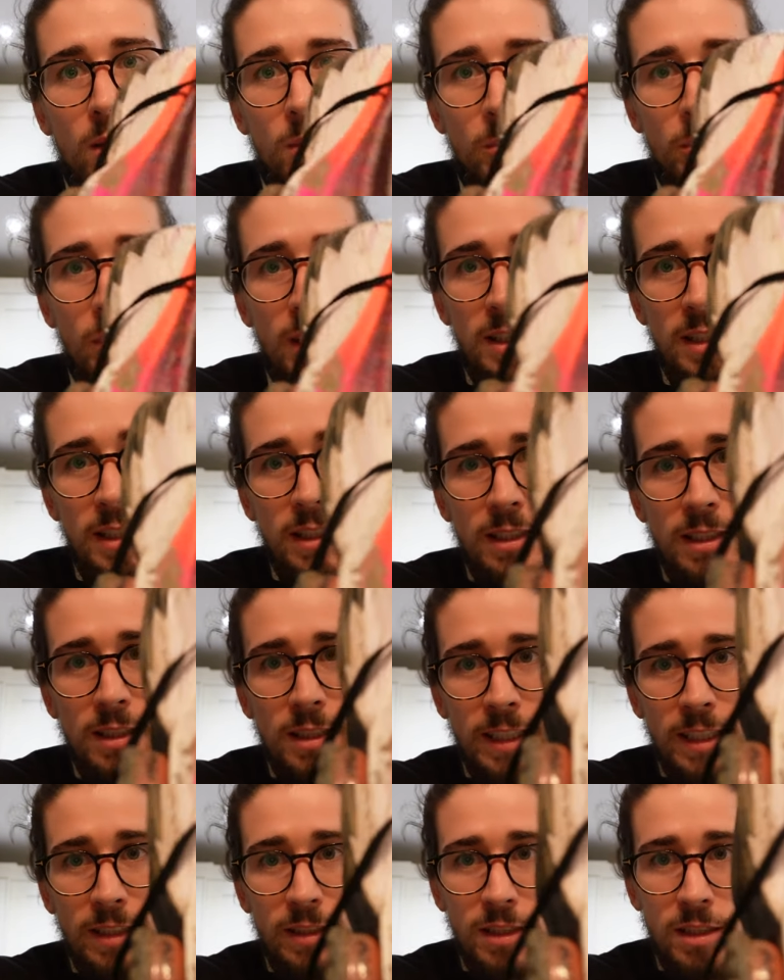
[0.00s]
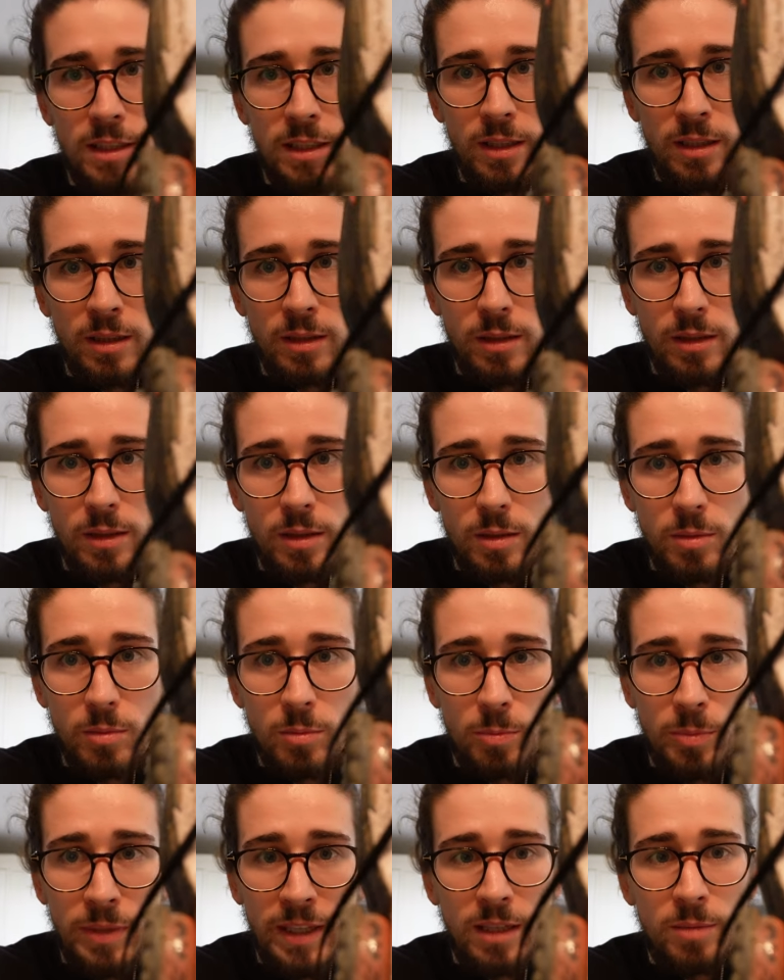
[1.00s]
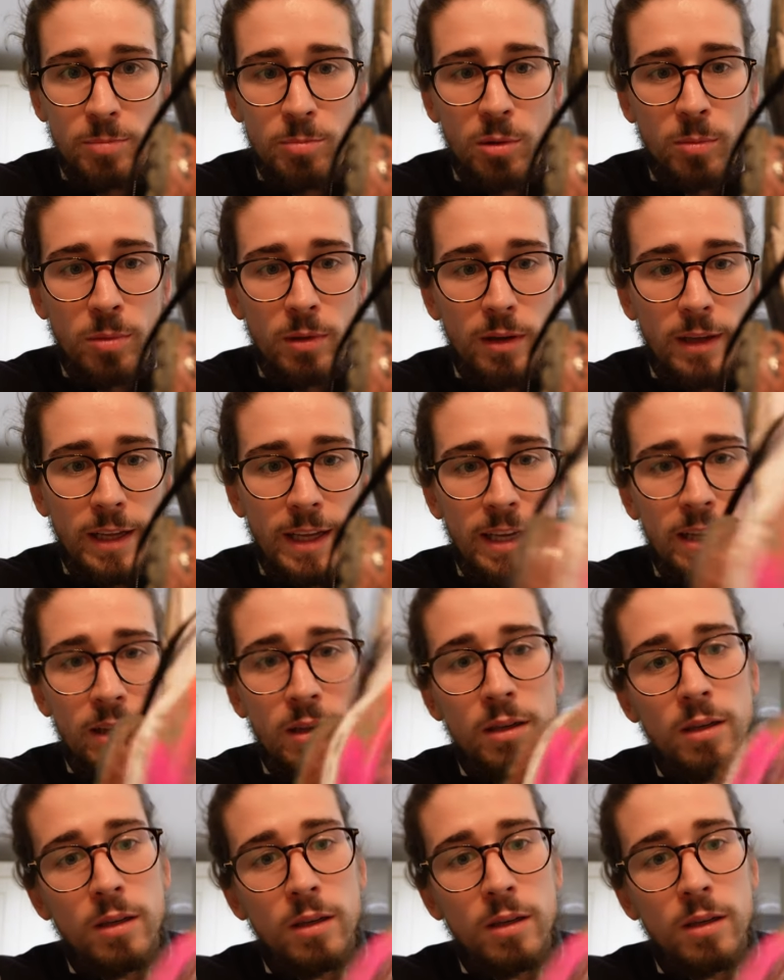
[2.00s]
But as you can see, there's a big bubble there.